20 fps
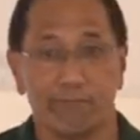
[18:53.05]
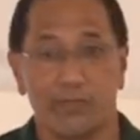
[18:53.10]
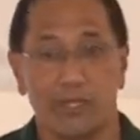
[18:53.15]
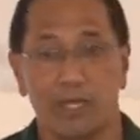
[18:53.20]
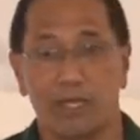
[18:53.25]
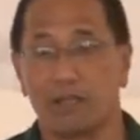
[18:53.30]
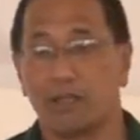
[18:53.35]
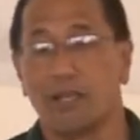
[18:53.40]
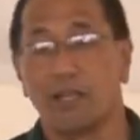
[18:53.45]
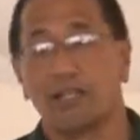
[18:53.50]

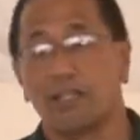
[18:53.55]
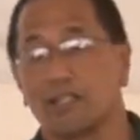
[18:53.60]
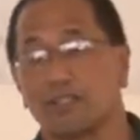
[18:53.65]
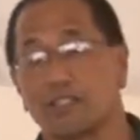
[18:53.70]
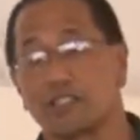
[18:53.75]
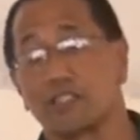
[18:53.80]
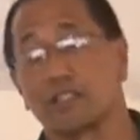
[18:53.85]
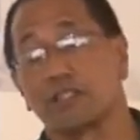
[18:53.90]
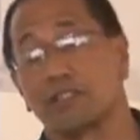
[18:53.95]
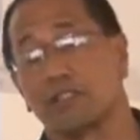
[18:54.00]
Okay,
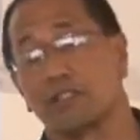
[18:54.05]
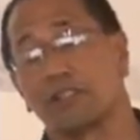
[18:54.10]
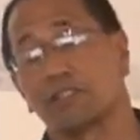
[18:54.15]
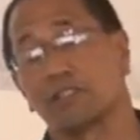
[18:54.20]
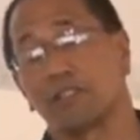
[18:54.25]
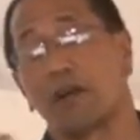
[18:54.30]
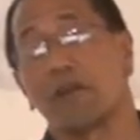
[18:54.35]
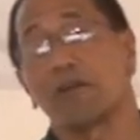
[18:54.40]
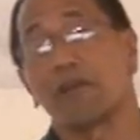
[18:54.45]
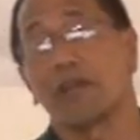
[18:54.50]
the
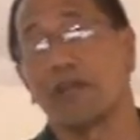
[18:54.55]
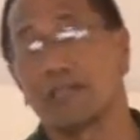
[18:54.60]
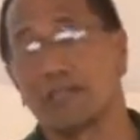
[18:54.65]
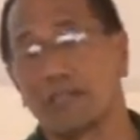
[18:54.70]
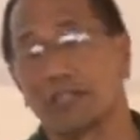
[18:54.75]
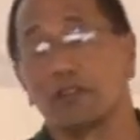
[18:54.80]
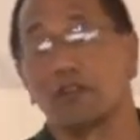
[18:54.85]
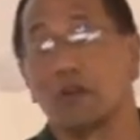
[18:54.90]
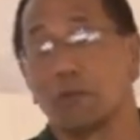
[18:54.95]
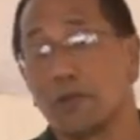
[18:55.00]
shower heads
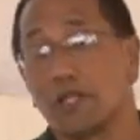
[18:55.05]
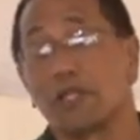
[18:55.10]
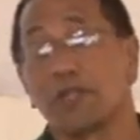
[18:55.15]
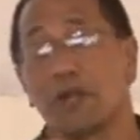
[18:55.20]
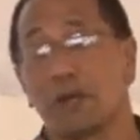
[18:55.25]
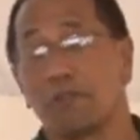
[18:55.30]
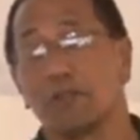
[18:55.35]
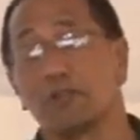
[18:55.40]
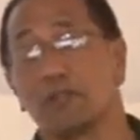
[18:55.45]
that normally come